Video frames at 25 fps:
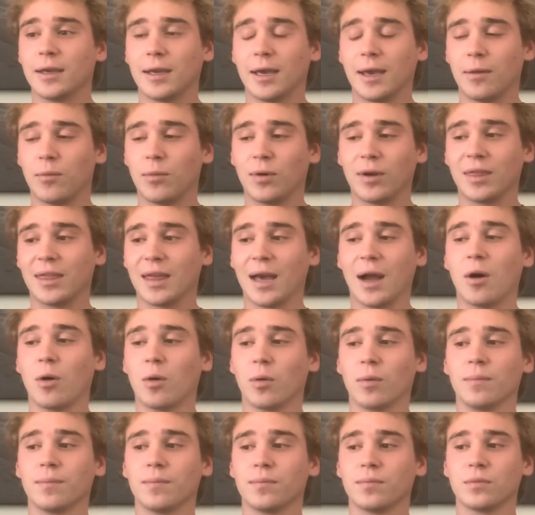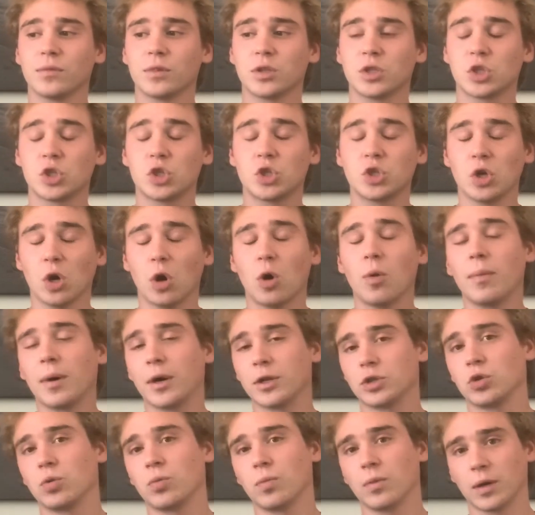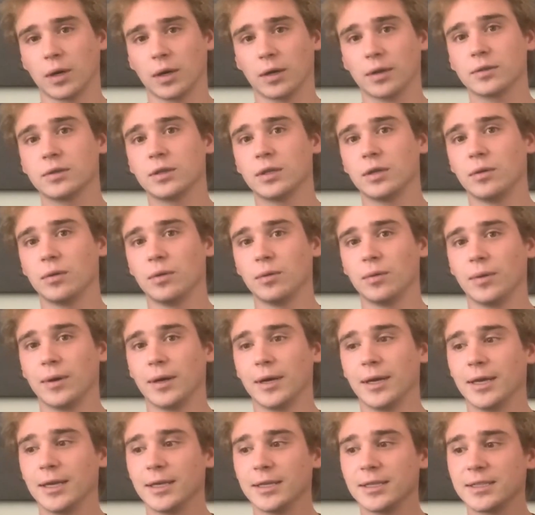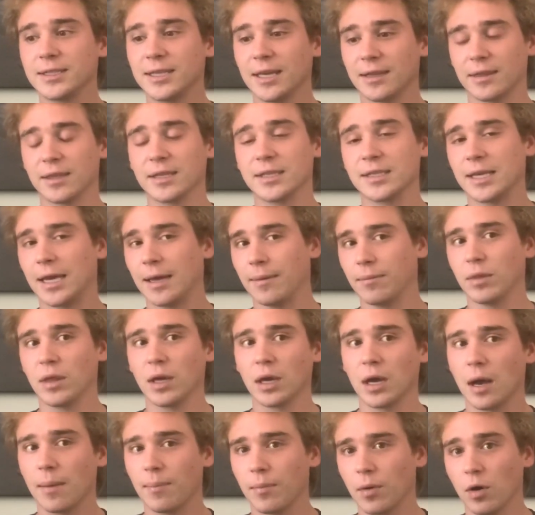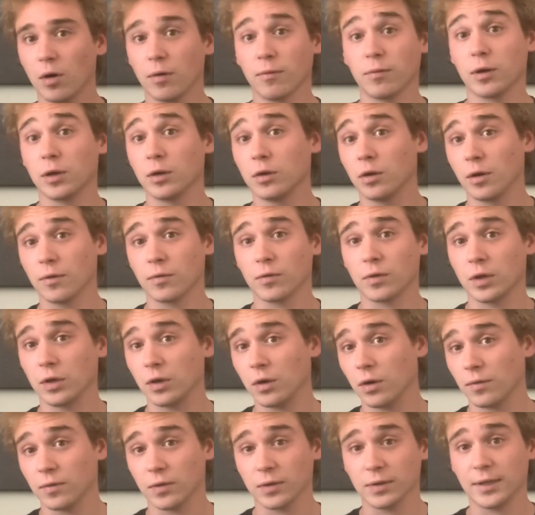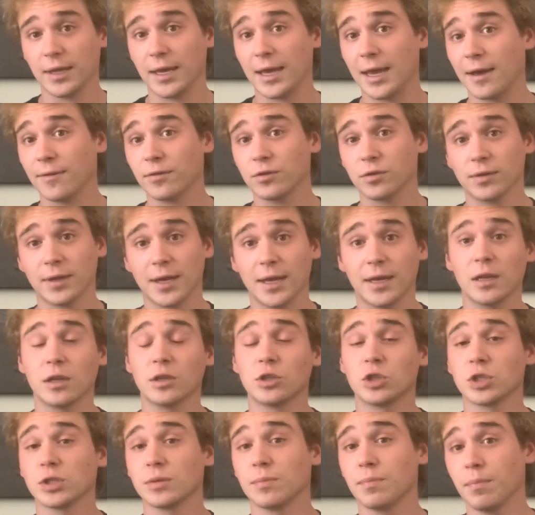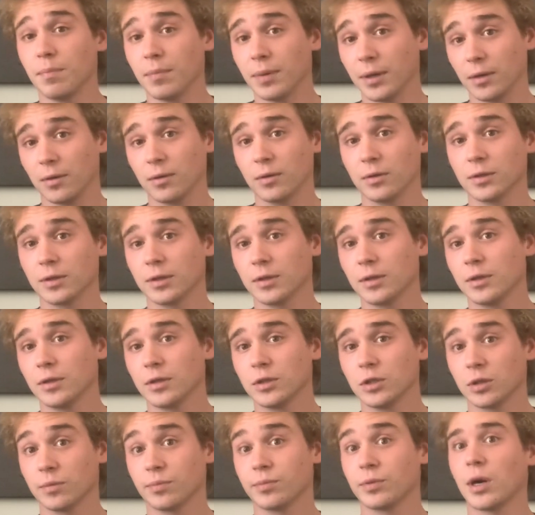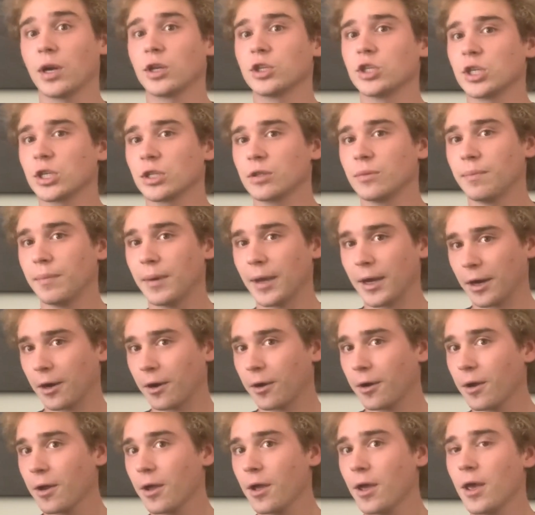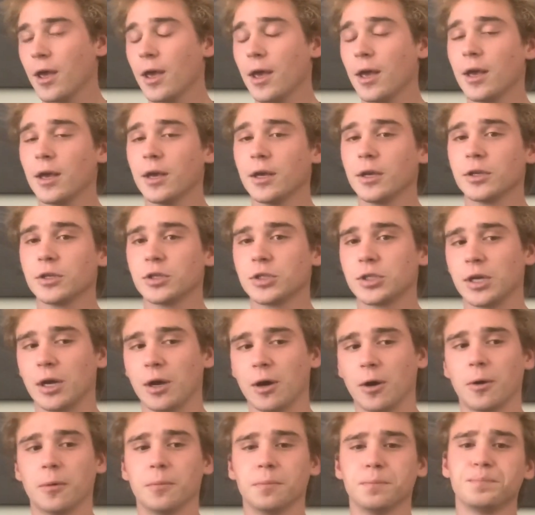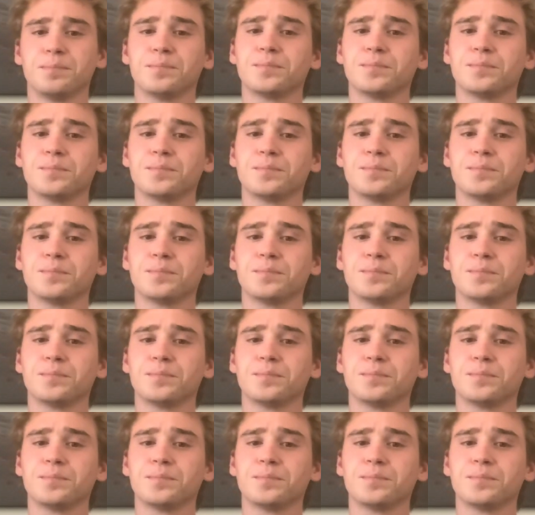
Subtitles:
without so much work to set the same thing up over and over and over day after day to just build your project bigger. So